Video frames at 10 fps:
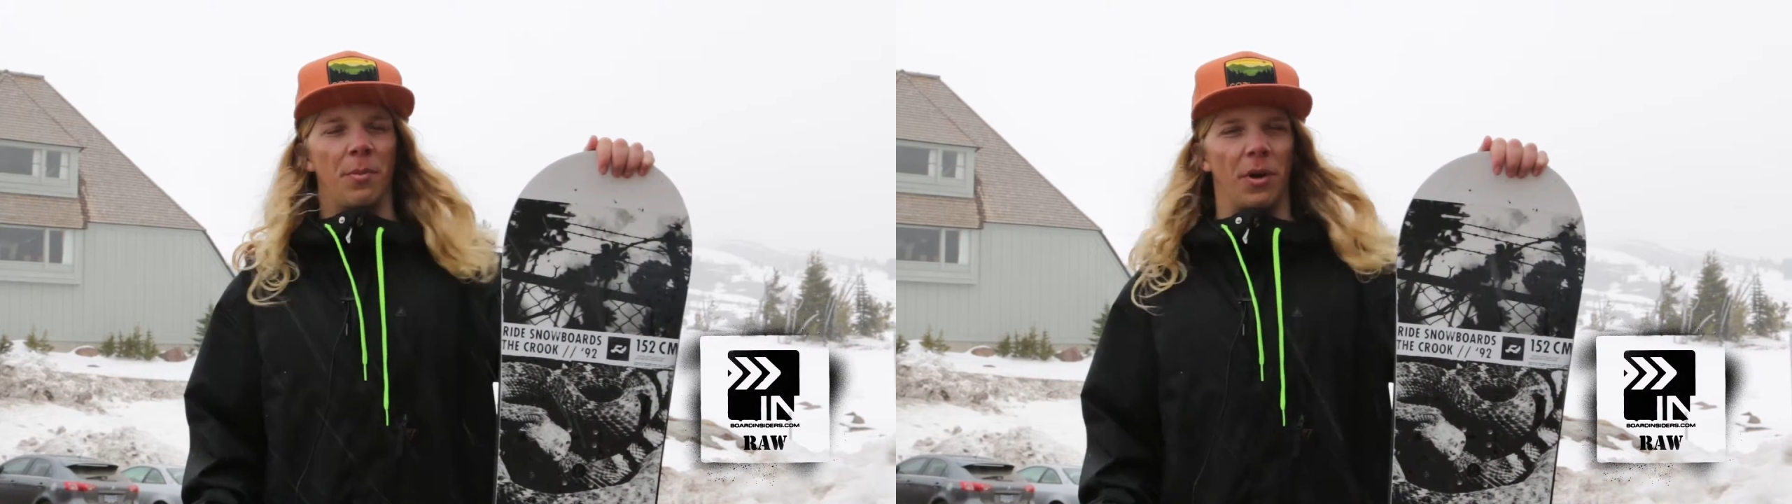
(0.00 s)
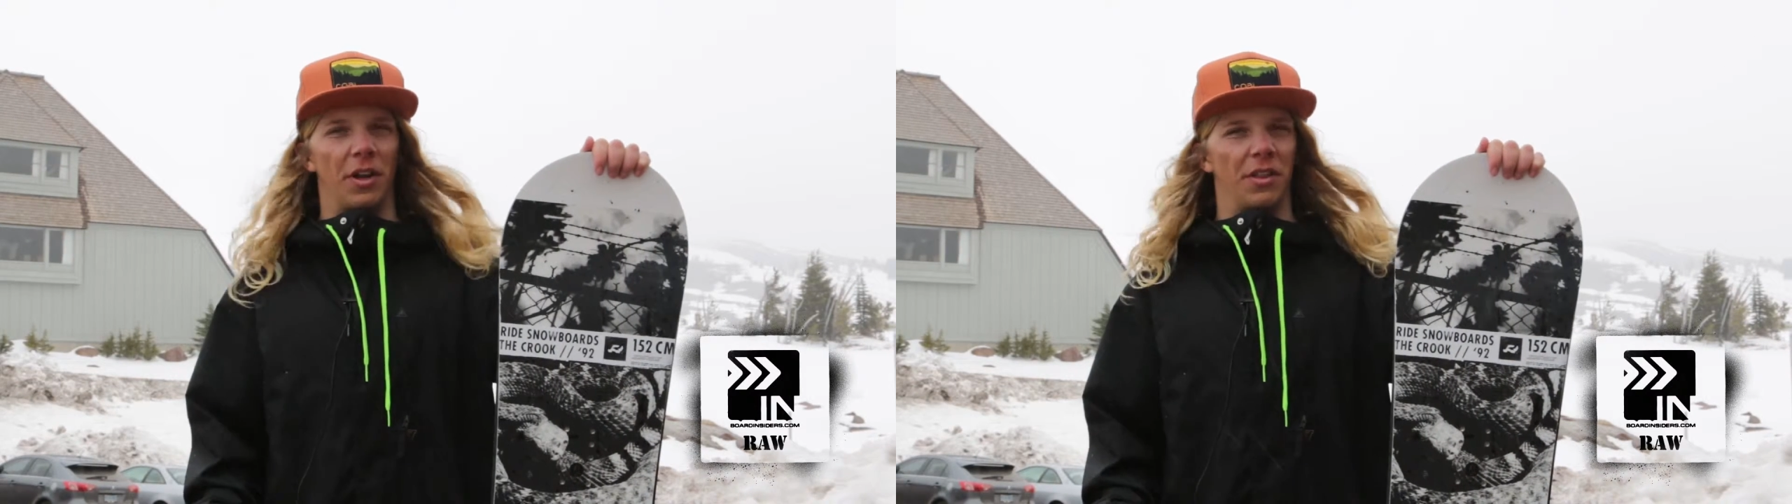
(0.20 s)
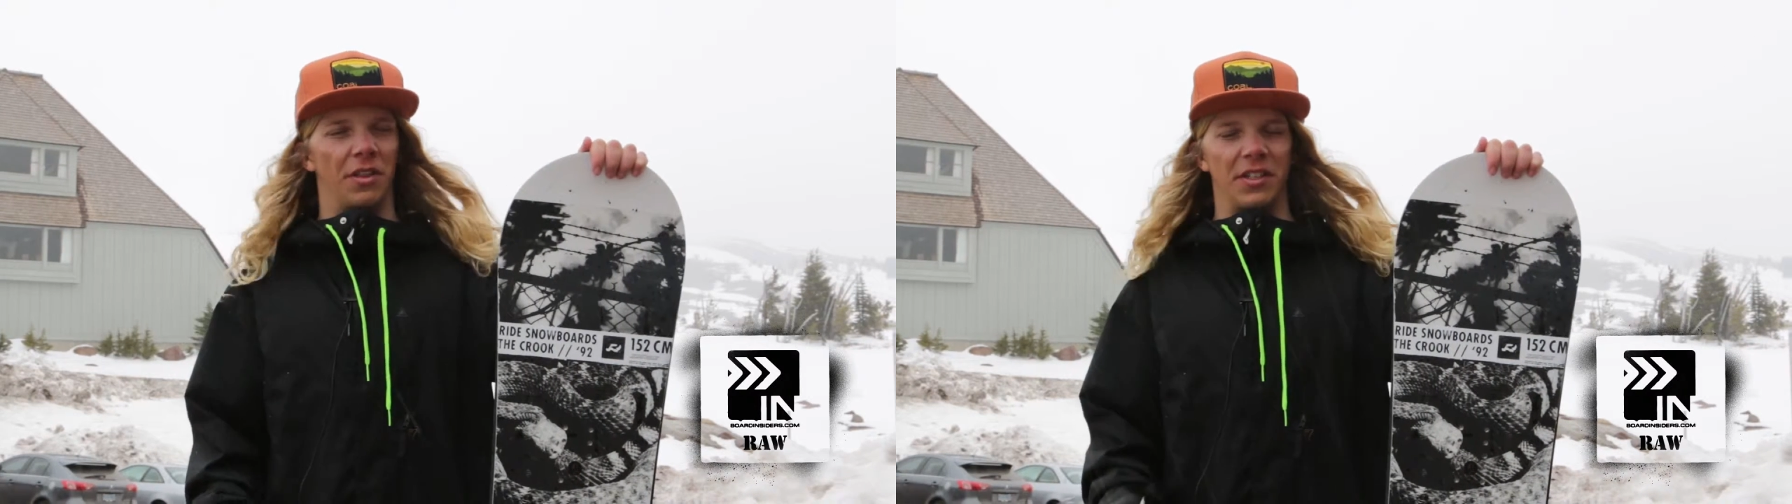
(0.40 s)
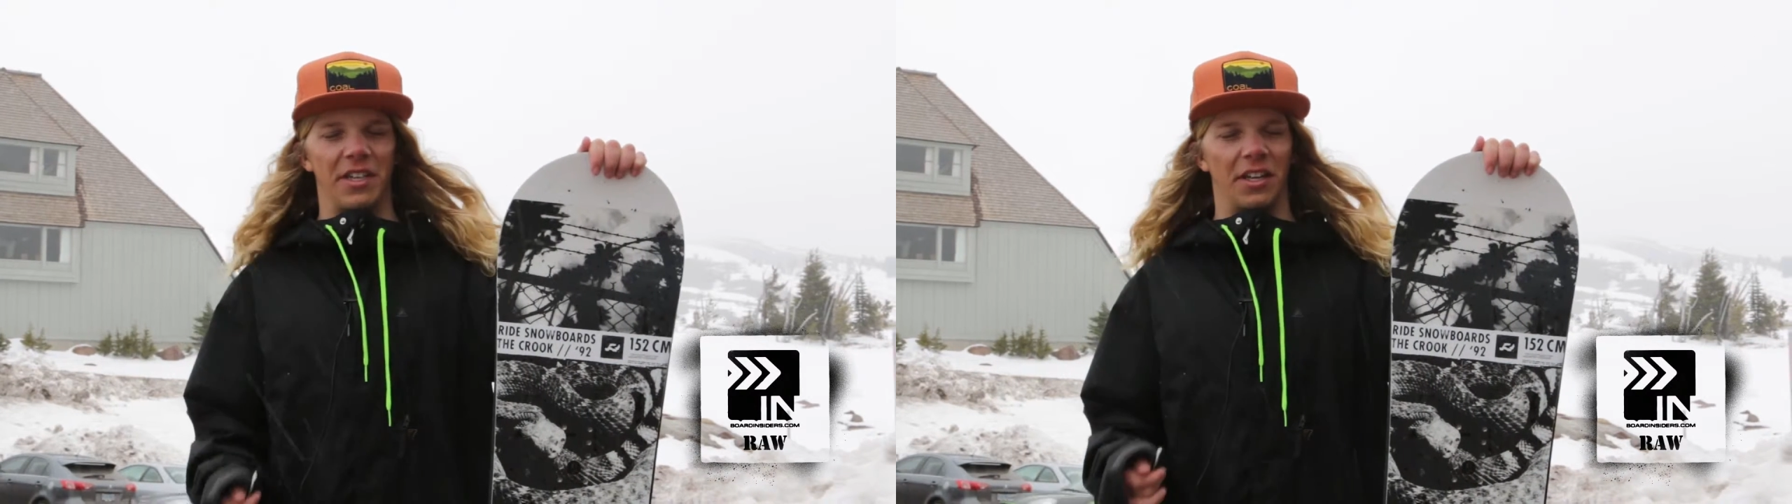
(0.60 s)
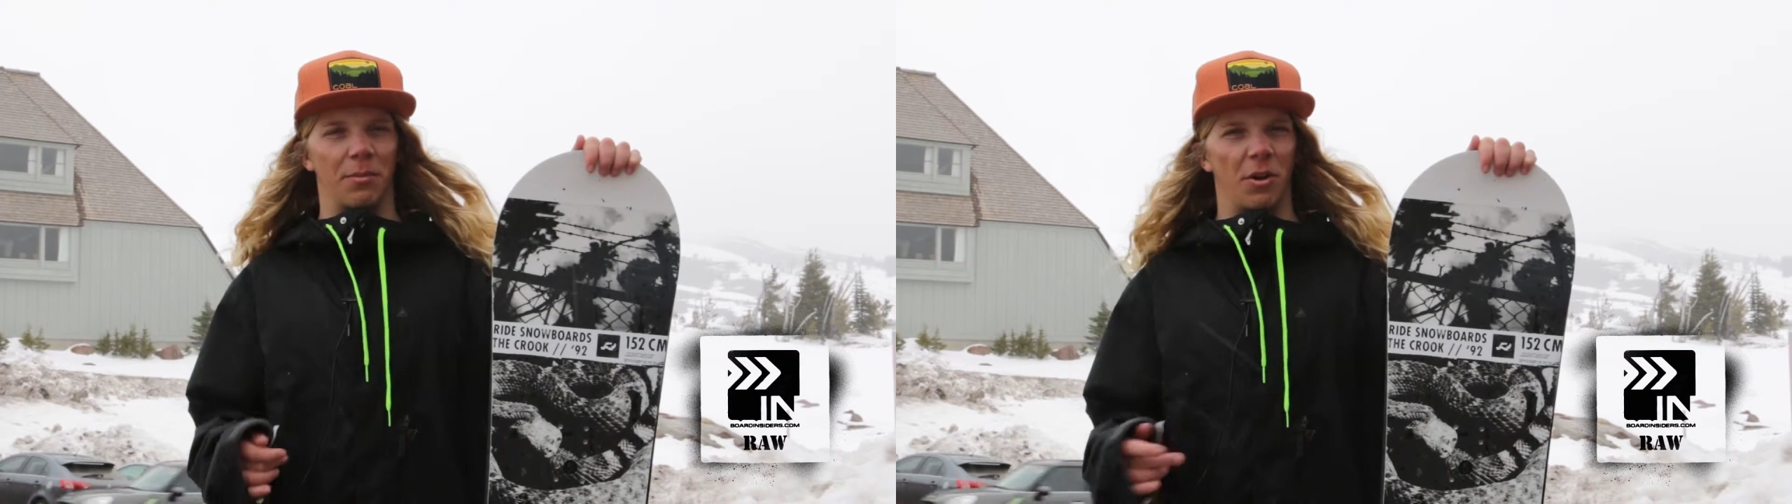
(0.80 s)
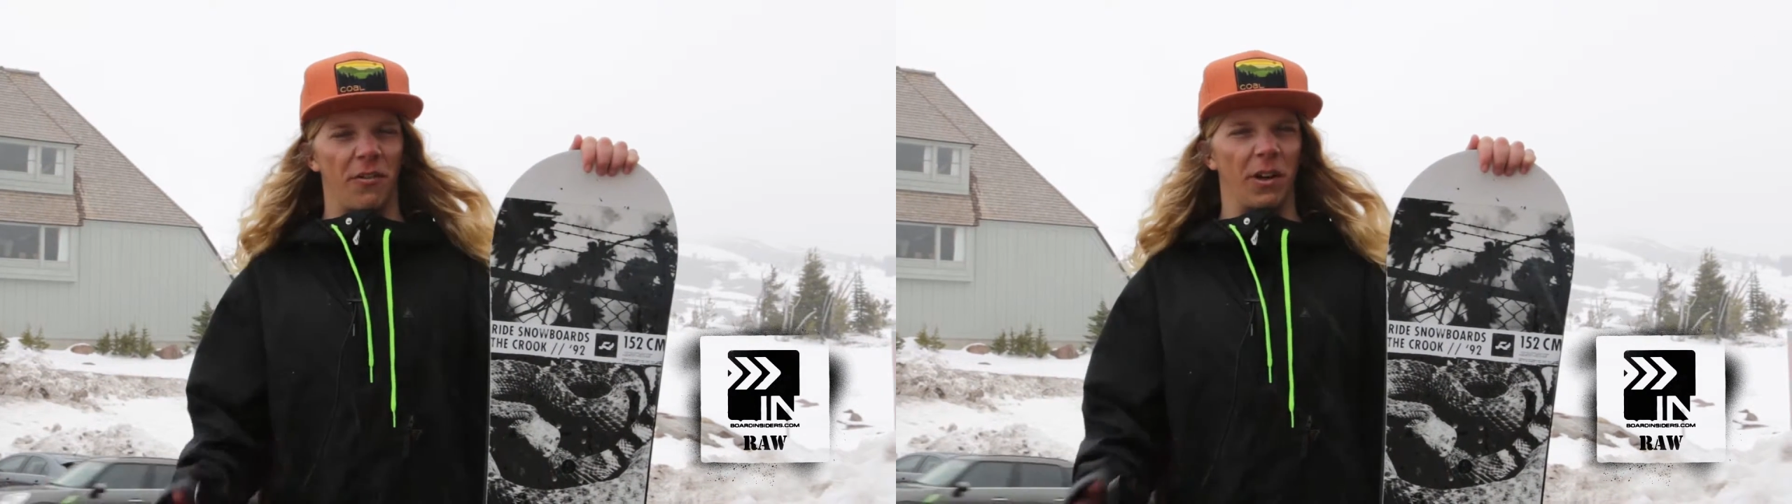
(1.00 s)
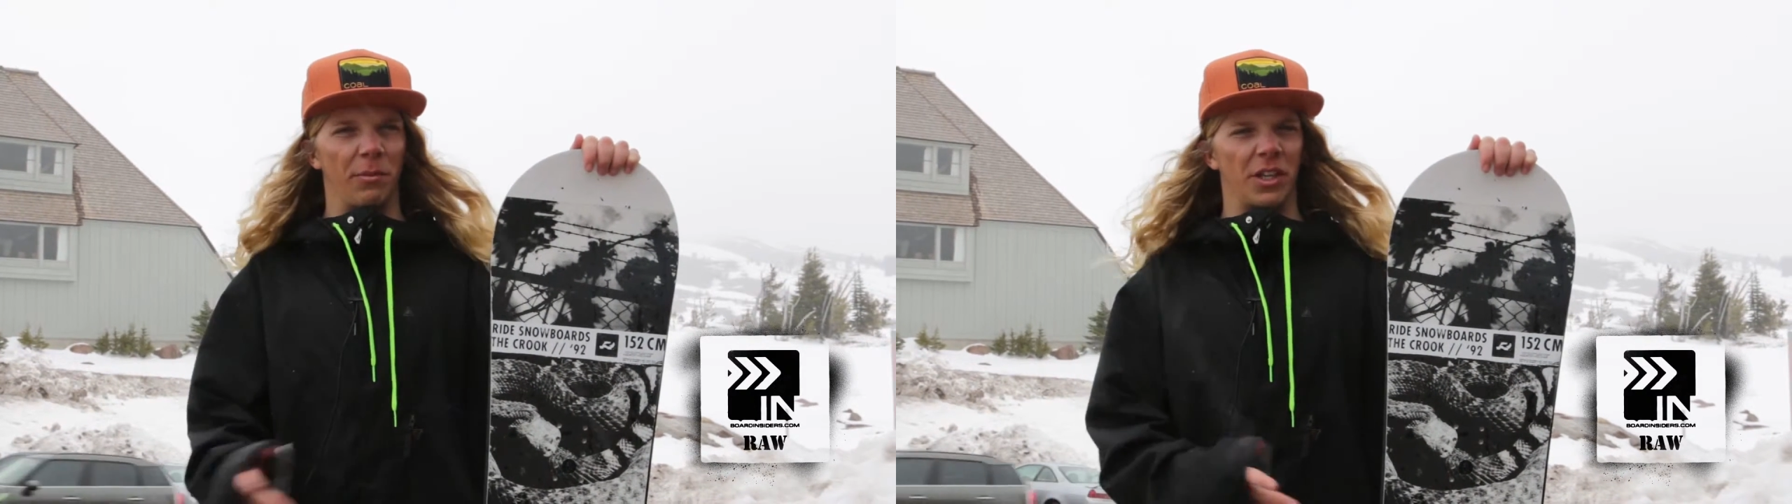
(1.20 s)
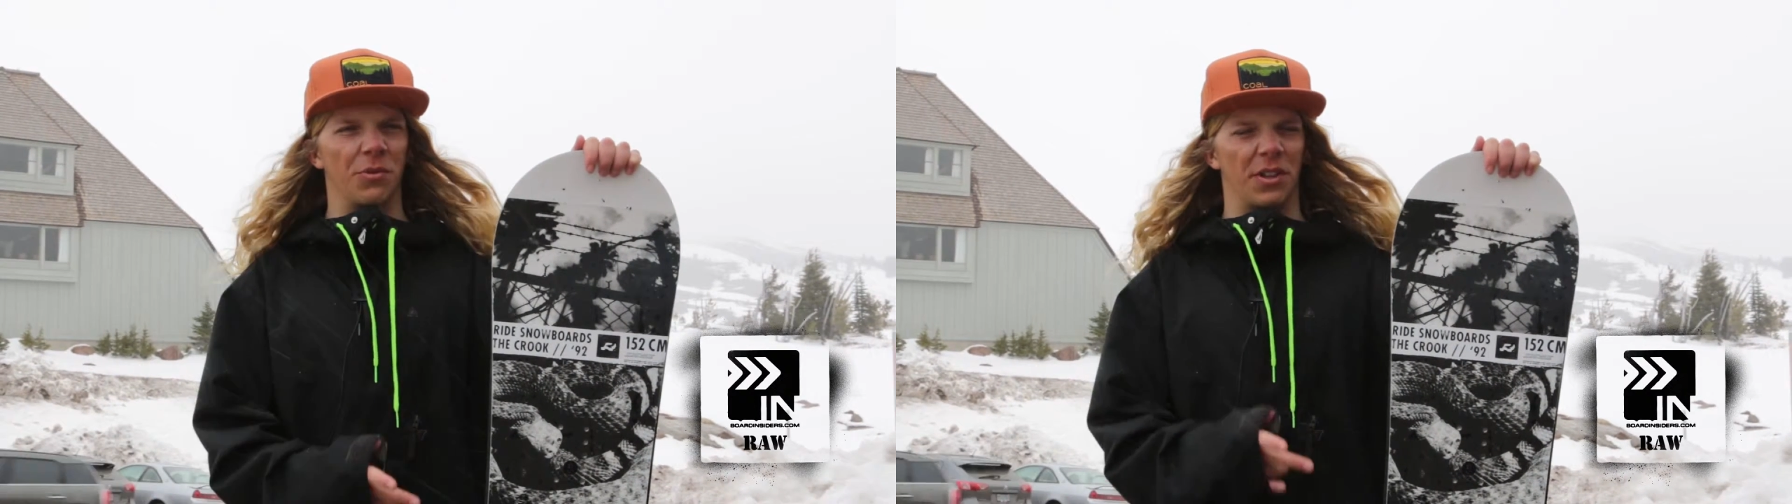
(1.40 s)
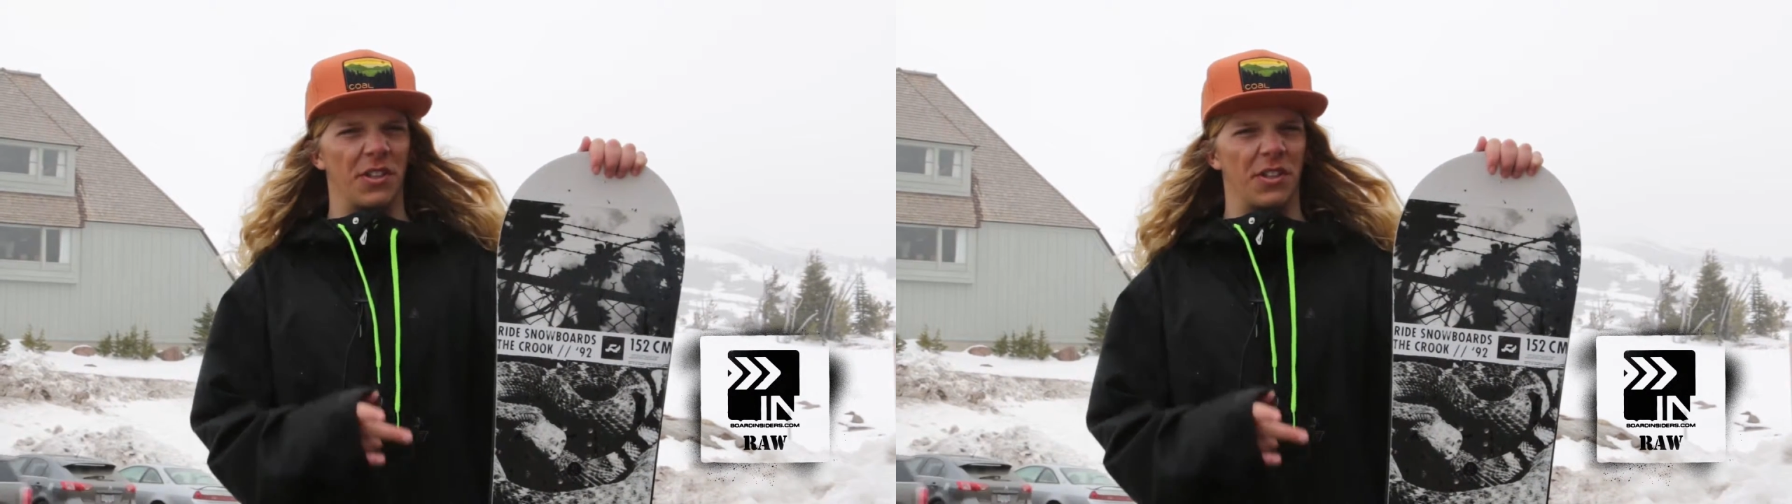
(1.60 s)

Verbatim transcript: but yet the perfect mix with